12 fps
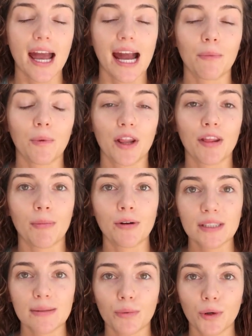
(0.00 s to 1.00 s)
and one of the
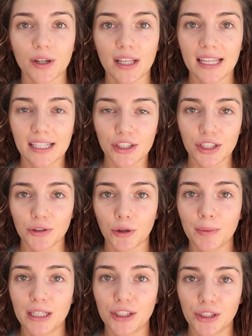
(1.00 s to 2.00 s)
most important things she
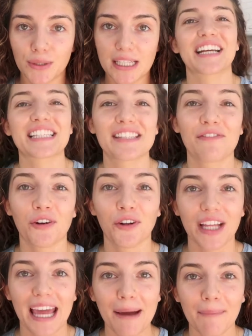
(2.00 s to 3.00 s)
told me to do is
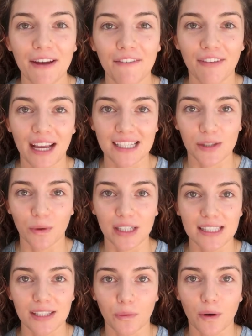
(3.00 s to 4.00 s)
exfoliate my face
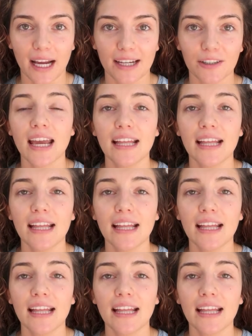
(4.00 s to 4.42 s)
once in a while,